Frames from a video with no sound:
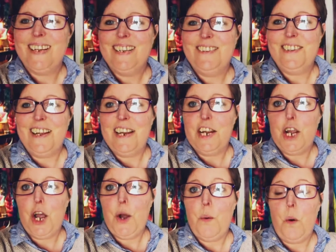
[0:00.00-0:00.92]
So there you
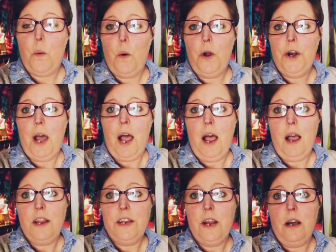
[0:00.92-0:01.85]
go. One
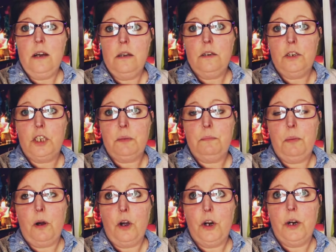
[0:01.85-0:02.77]
art yarn
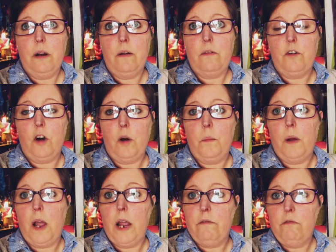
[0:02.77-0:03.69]
spun from
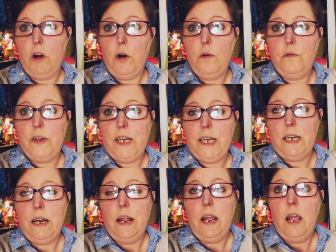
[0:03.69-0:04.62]
a
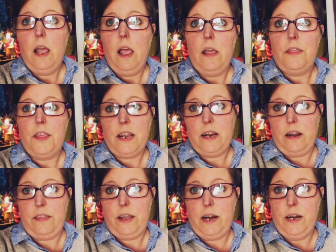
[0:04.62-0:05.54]
roving thick
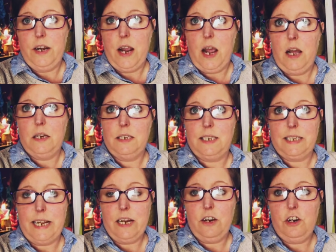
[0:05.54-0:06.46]
and thin yarn
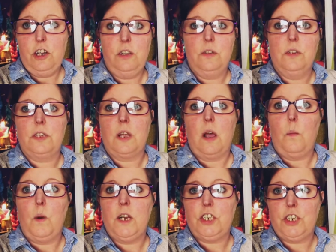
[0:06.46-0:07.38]
singles,
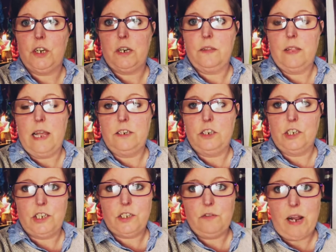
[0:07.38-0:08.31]
which you can then
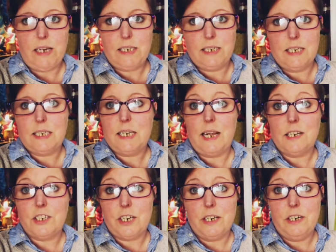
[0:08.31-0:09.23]
just thread and
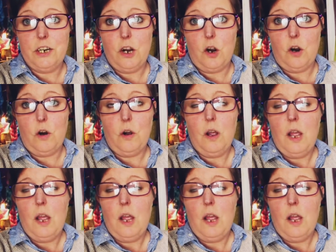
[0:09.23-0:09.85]
attach in your